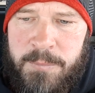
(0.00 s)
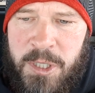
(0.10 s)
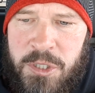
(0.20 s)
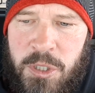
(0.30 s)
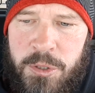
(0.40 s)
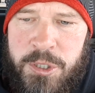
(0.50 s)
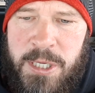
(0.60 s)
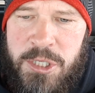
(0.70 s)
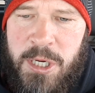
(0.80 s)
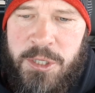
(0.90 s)
Because
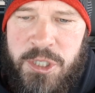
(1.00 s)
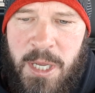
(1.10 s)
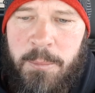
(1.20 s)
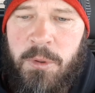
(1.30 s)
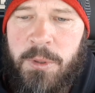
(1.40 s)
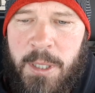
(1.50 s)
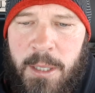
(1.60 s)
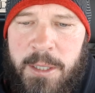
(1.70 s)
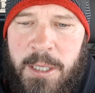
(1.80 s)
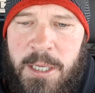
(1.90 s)
he shall stumble...
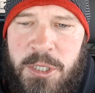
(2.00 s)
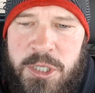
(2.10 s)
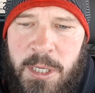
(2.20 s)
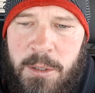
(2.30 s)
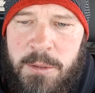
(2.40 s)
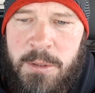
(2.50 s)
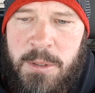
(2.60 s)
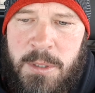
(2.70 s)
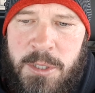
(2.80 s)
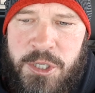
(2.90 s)
Okay, he shall
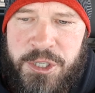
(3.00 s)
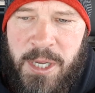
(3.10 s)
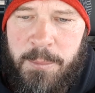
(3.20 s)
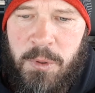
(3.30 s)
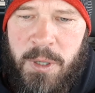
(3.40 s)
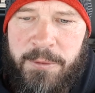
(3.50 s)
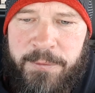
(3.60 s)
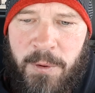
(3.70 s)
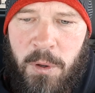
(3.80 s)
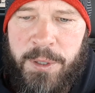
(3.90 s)
stumble and
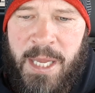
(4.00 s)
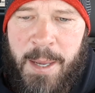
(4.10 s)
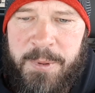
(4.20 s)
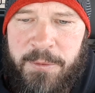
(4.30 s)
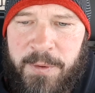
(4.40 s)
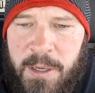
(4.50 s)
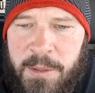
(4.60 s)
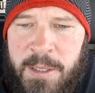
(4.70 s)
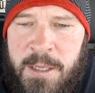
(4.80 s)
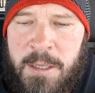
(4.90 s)
fall and not be found.